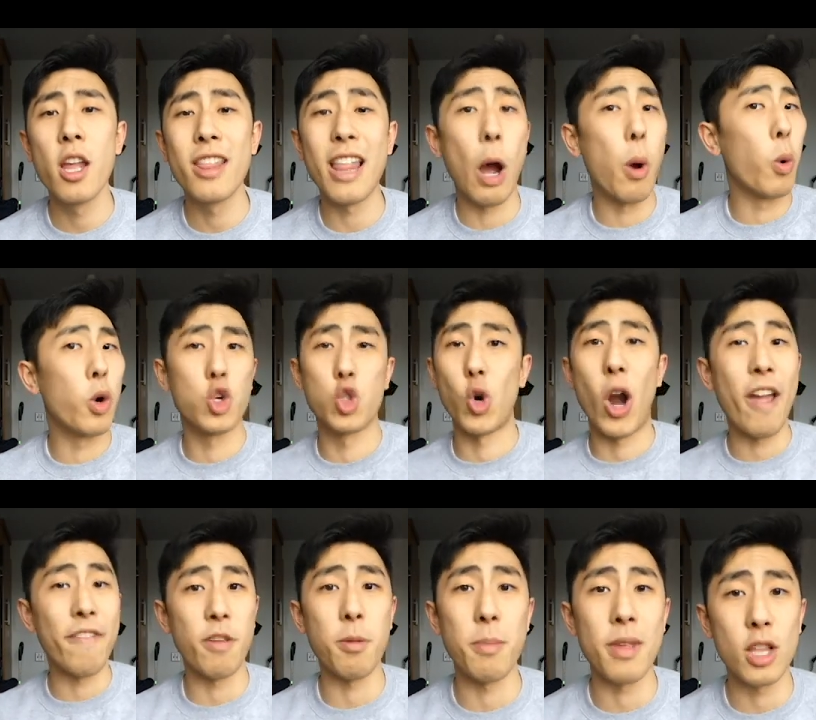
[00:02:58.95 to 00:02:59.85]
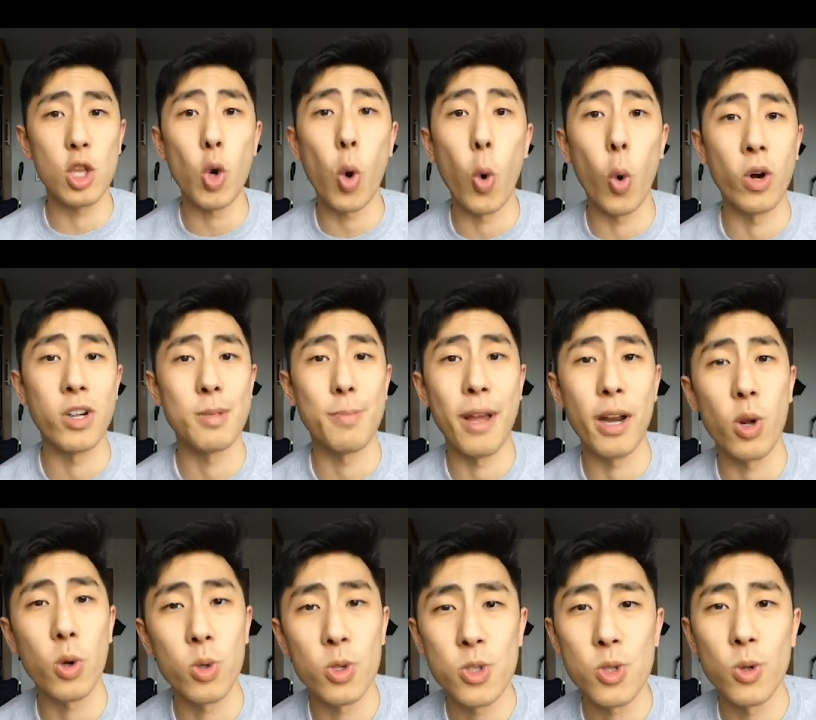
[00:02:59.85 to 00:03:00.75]
that were driving me towards
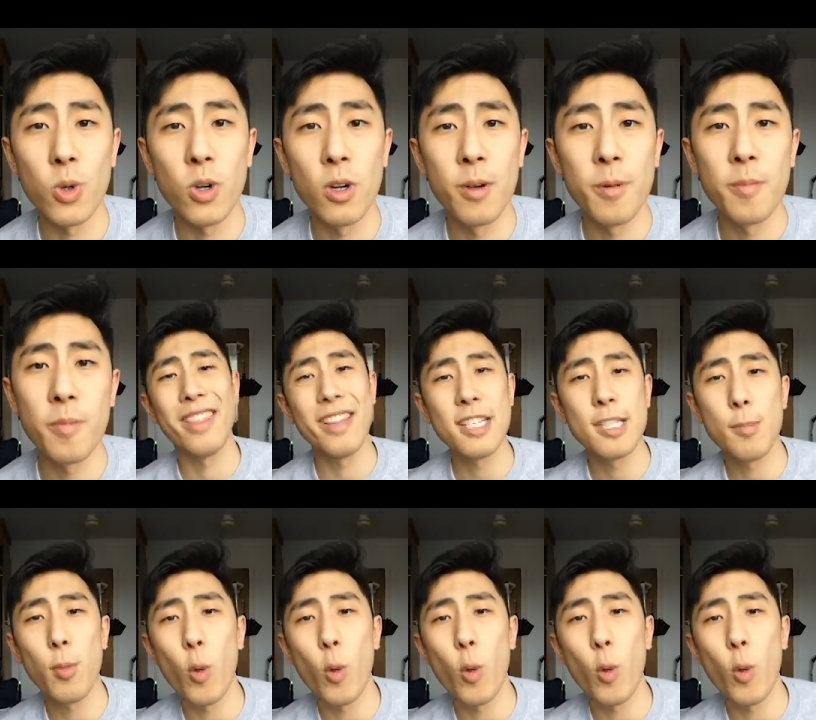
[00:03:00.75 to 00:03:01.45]
medical school. At this